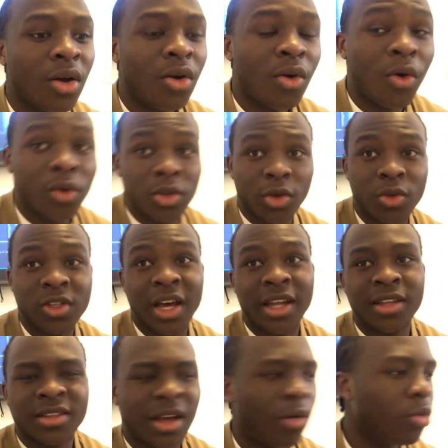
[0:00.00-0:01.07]
all those
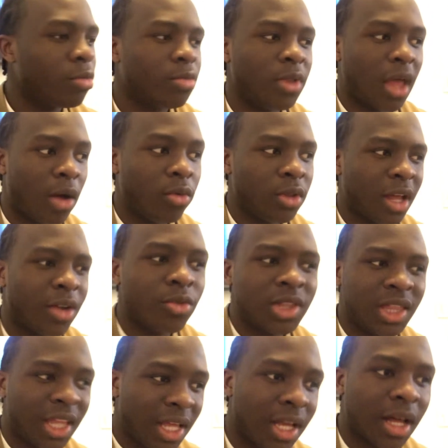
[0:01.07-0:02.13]
others. I don't
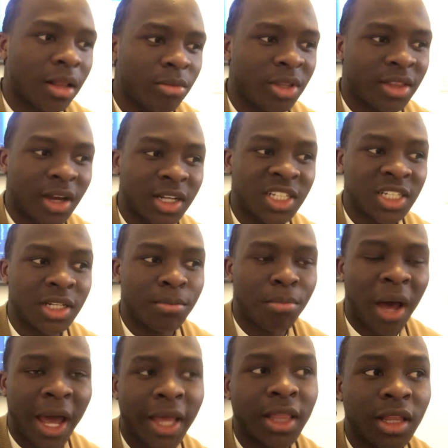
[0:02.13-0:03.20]
think I'll be touching
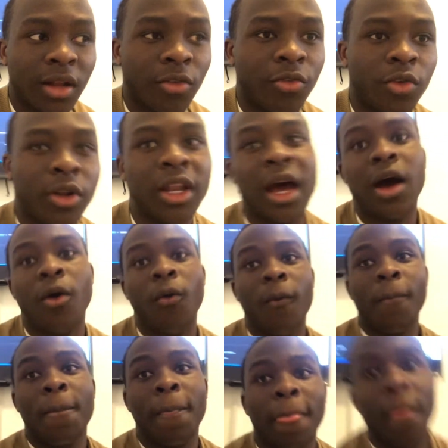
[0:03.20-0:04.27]
Python for now.
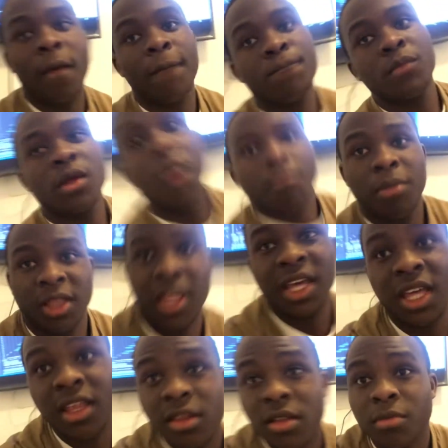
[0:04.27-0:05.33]
But there
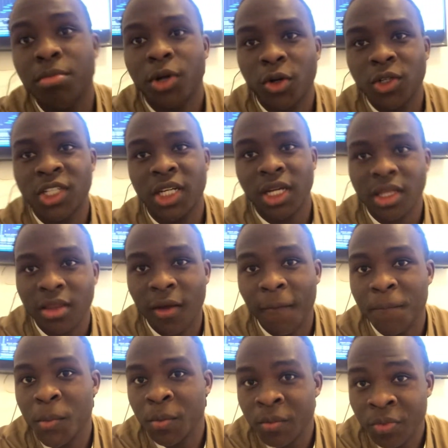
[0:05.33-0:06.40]
is a project
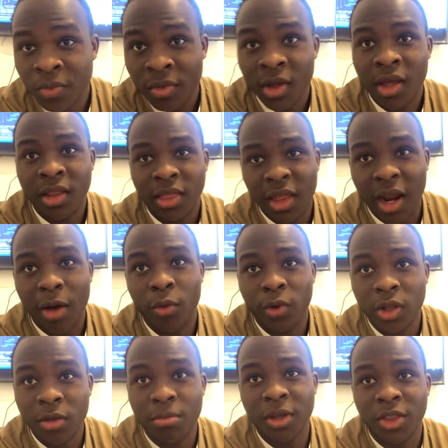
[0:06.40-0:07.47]
that I
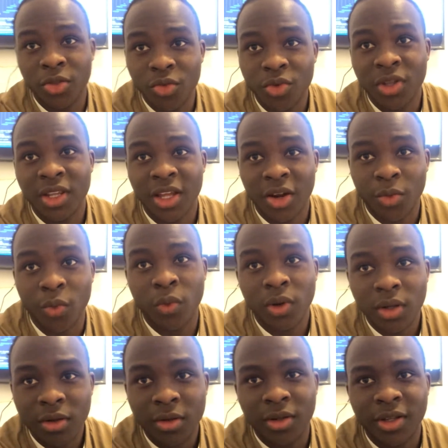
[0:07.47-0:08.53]
will be doing that
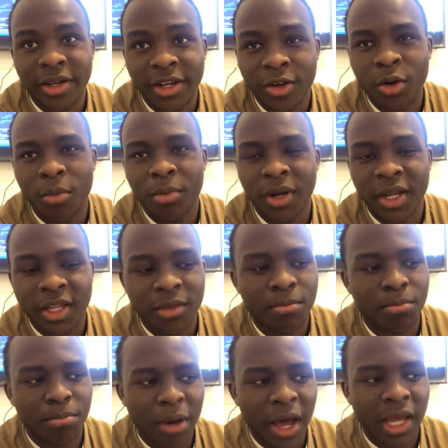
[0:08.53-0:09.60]
will incorporate
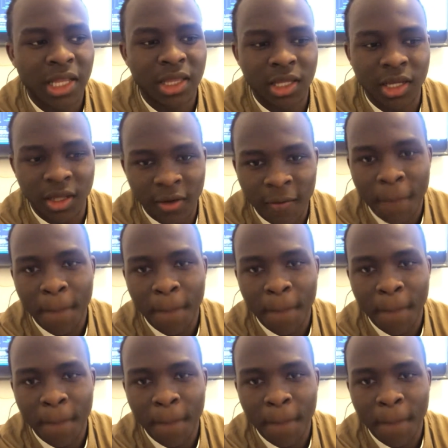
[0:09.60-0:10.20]
Python,